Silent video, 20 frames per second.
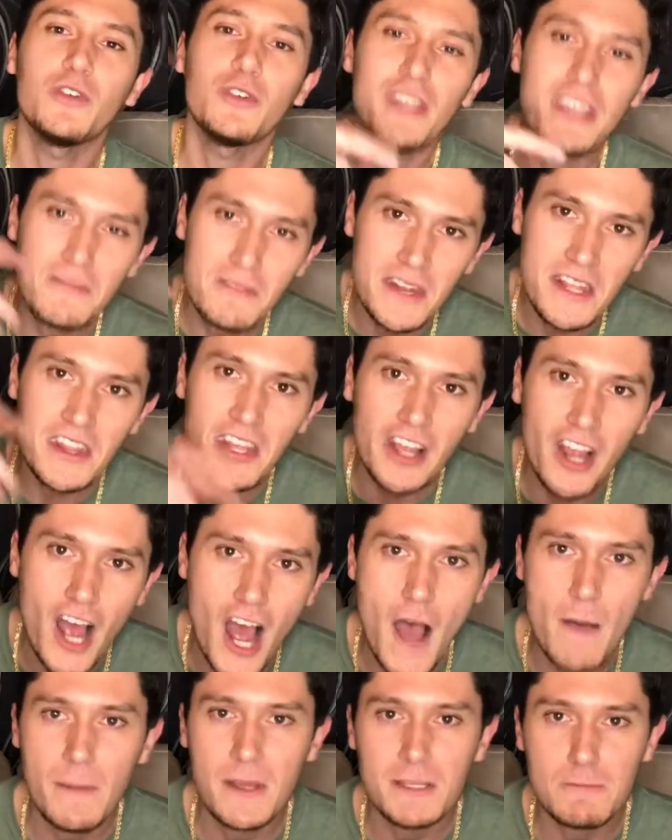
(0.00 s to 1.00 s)
Leave it in the
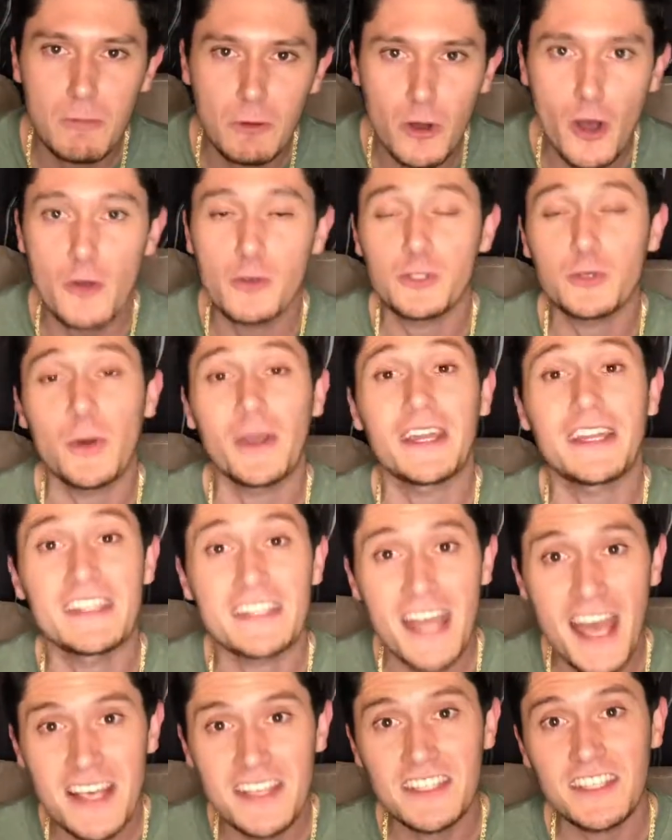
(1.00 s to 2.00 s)
comments below so I can
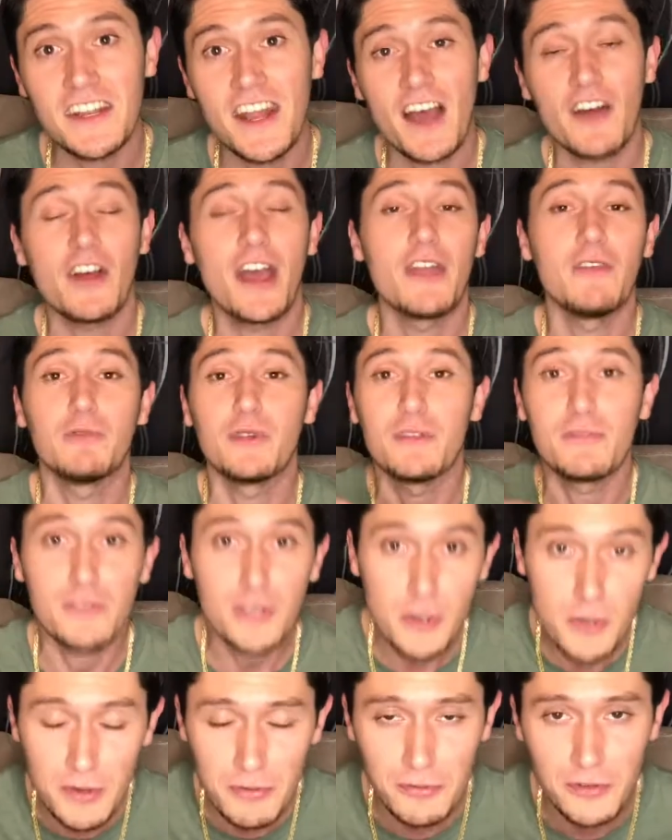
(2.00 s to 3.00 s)
test it out and
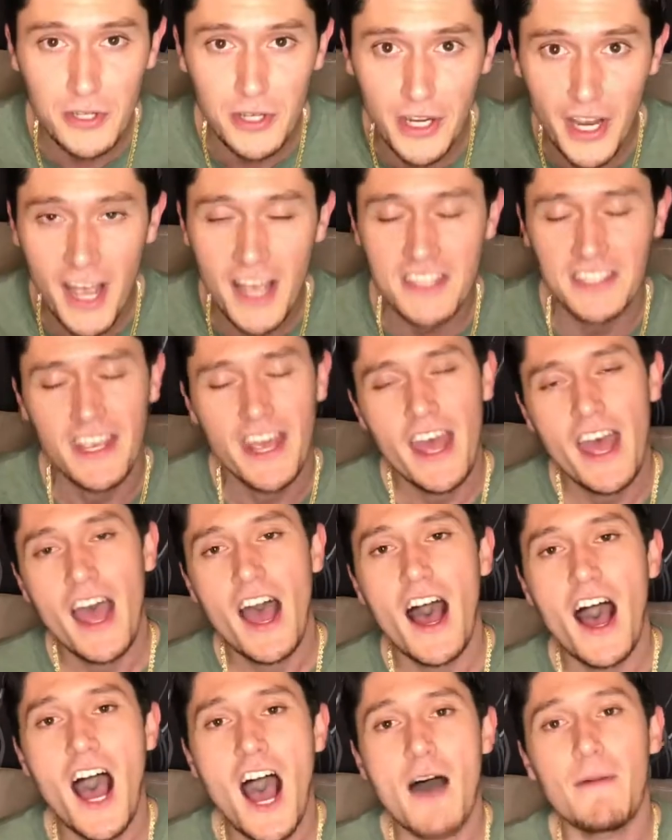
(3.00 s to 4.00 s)
review it for you guys.
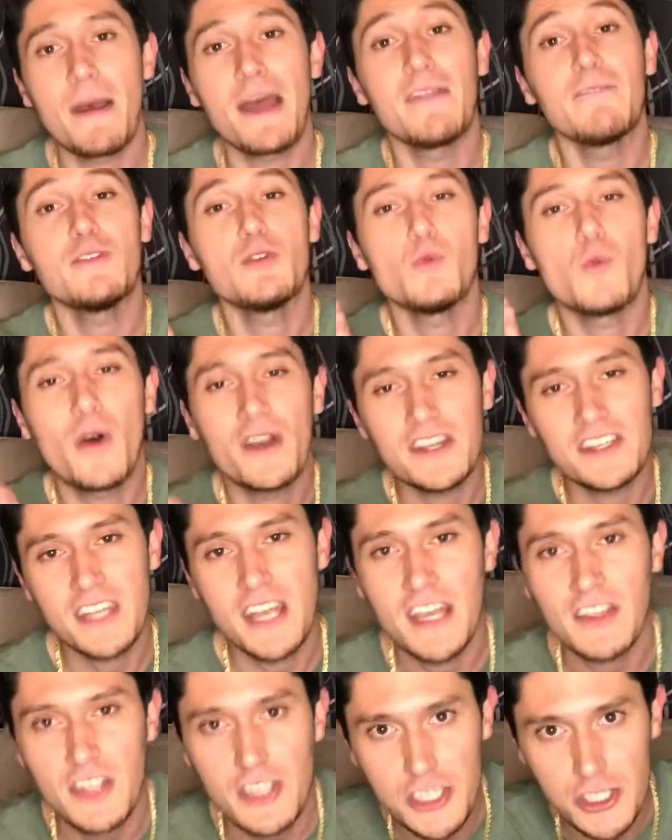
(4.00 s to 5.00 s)
And if you want to
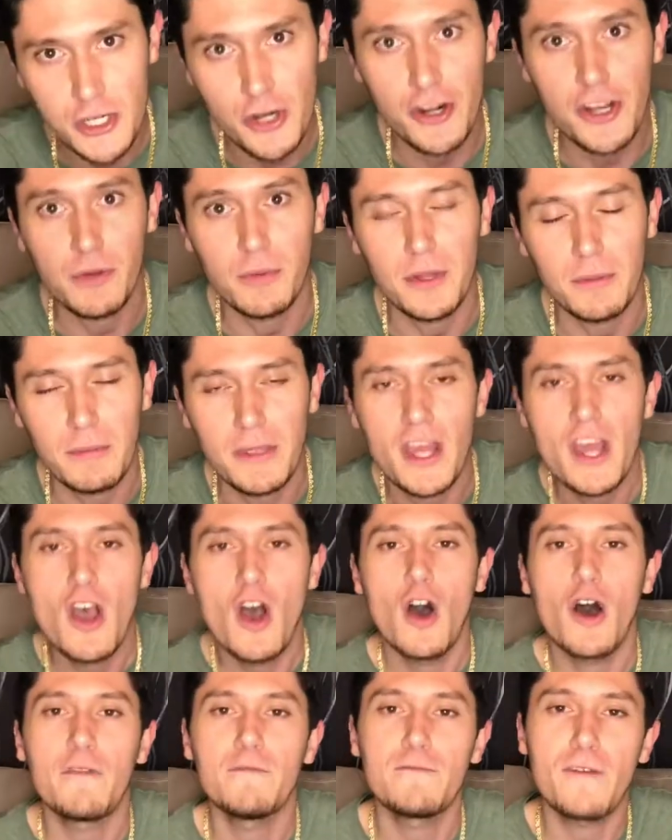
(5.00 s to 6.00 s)
take this journey with me
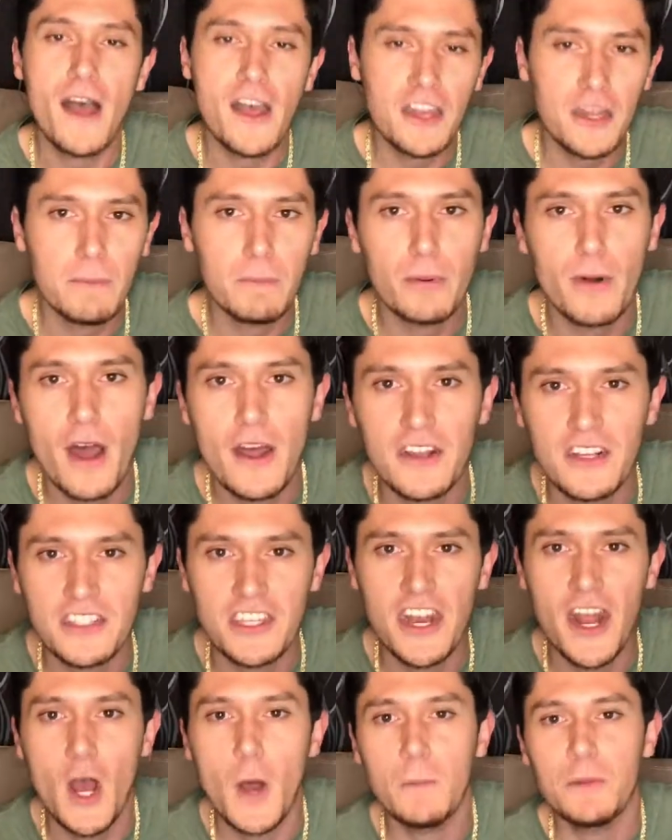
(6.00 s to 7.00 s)
on finding products that
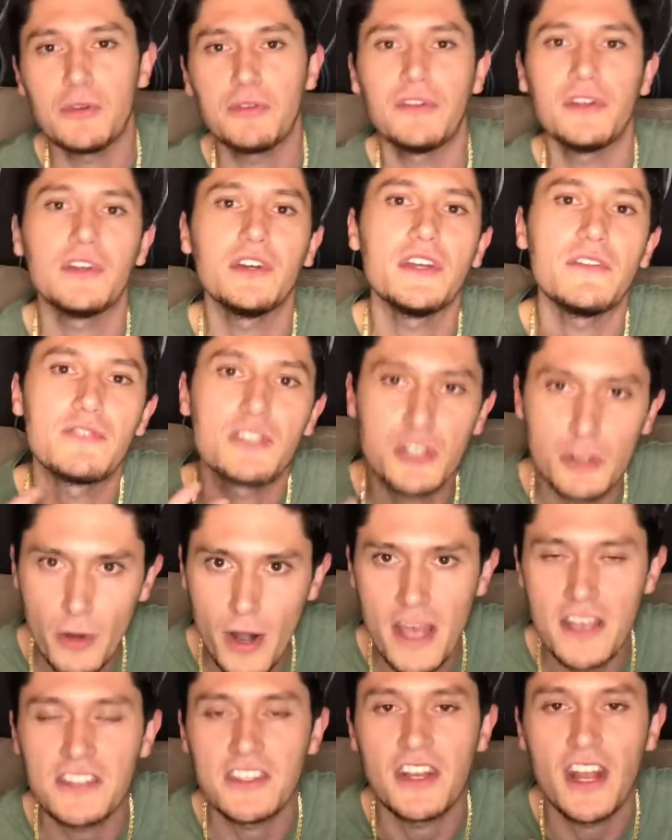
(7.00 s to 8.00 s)
help to relieve
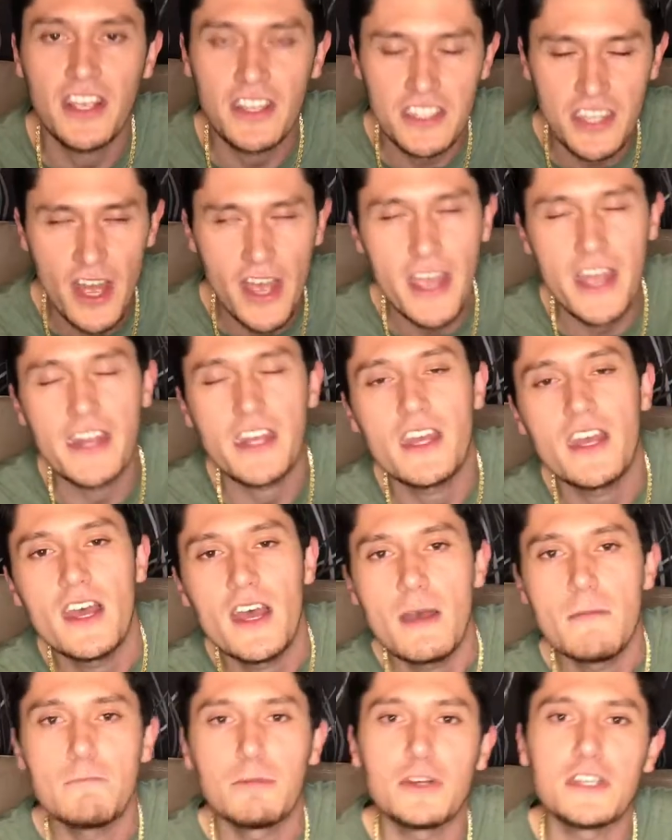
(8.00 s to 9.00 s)
stress and anxiety,
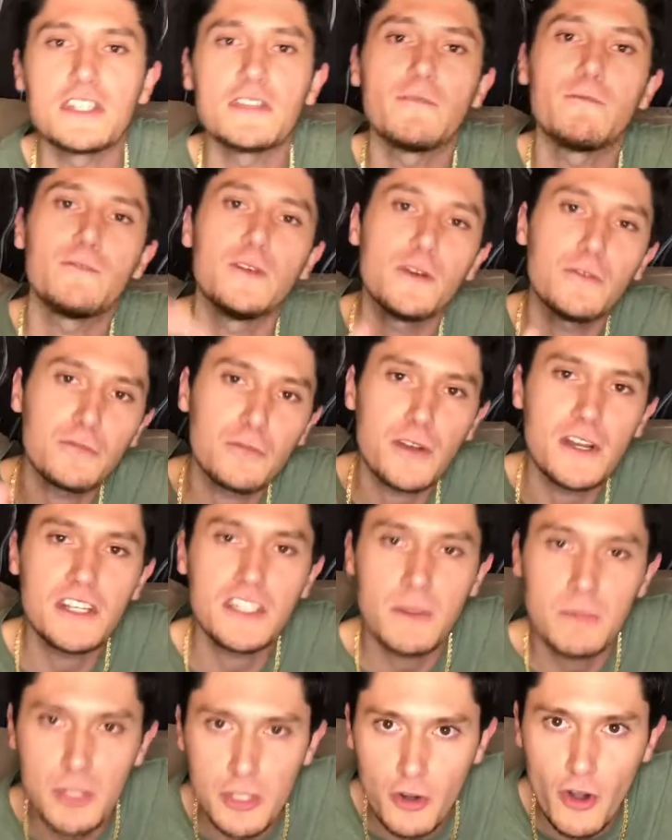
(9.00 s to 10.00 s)
please feel free to
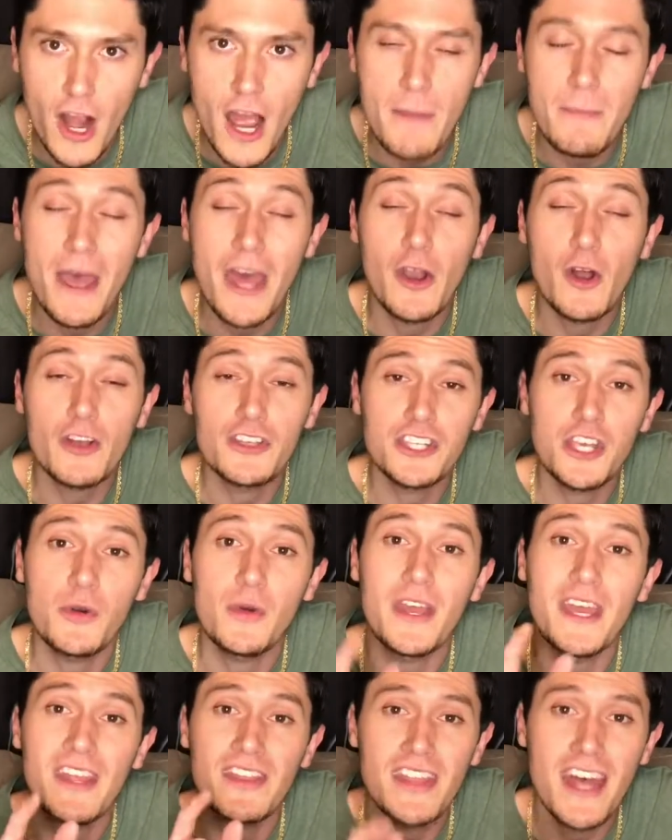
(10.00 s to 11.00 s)
subscribe, and also
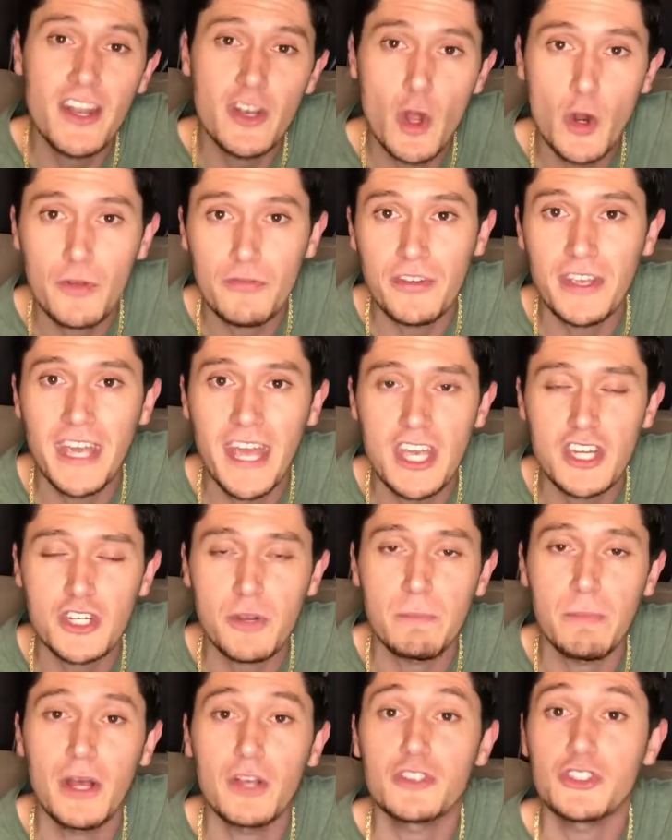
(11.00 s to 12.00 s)
hit that notification
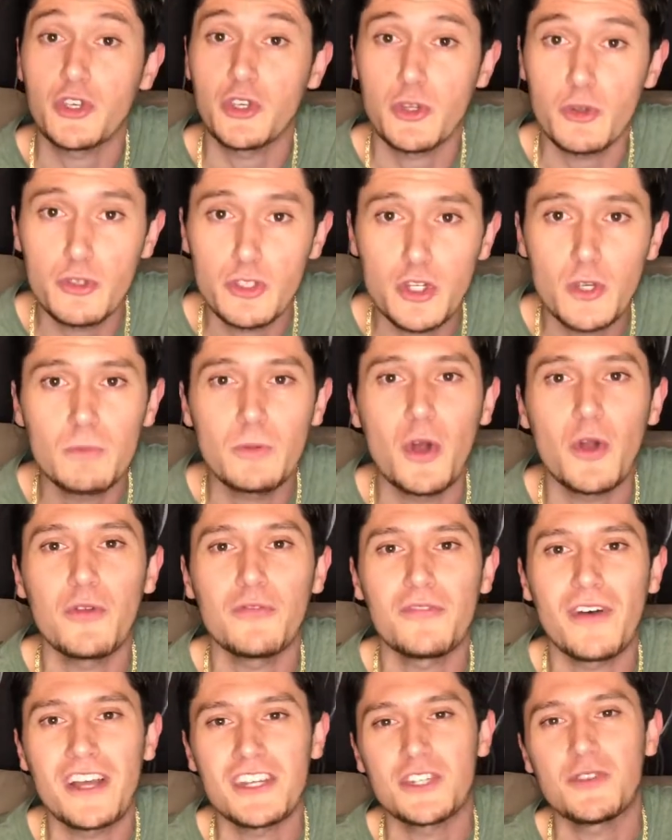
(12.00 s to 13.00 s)
bell so YouTube
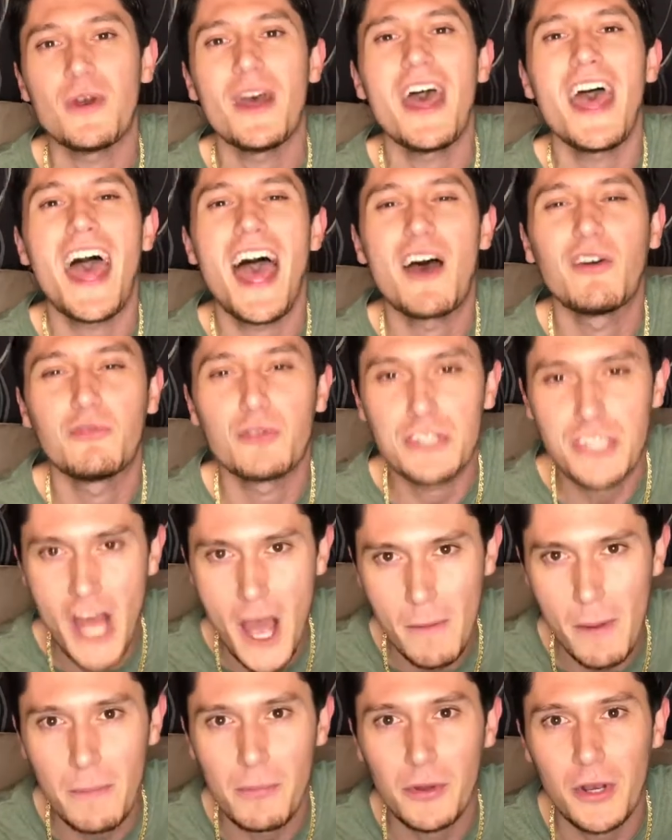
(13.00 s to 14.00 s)
notifies you every
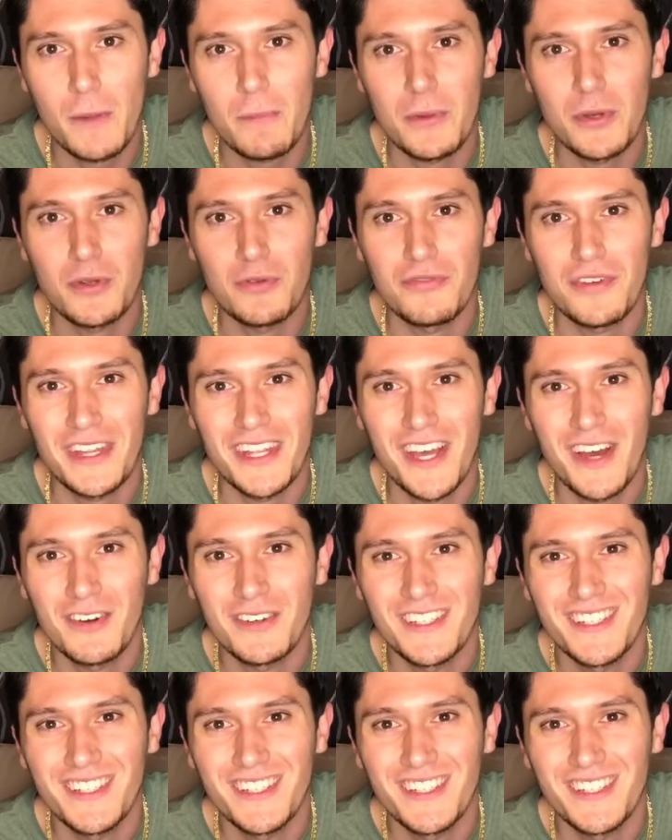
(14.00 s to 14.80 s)
time I put up a new video.